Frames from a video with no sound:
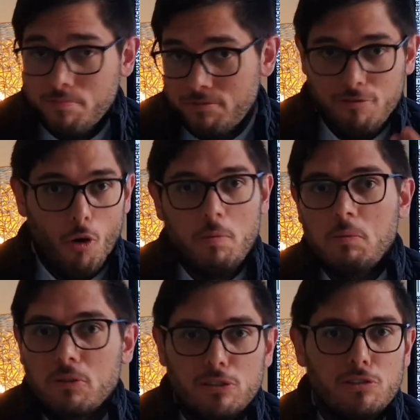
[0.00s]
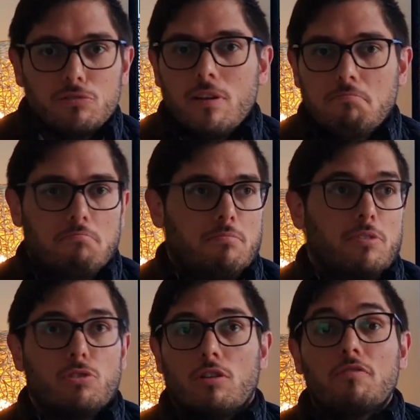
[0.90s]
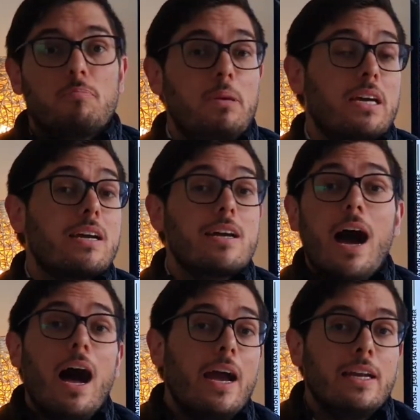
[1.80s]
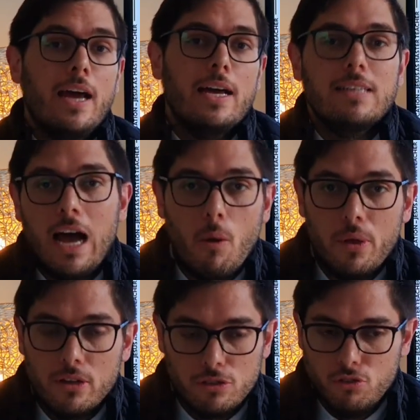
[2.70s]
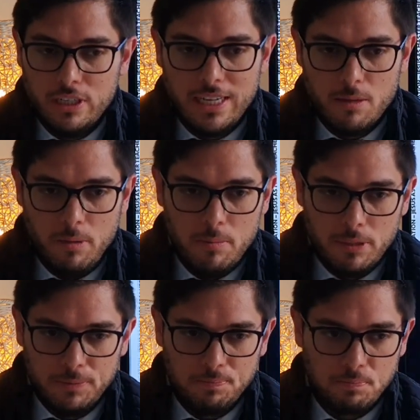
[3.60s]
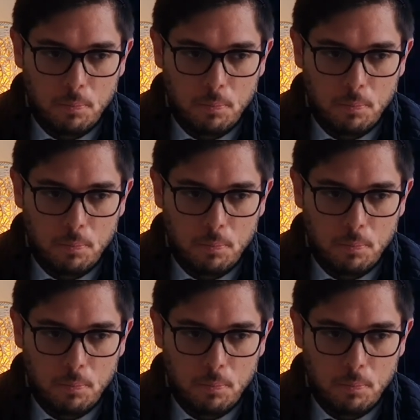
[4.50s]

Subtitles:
for people to sort of be a guide as how we ought to treat other people.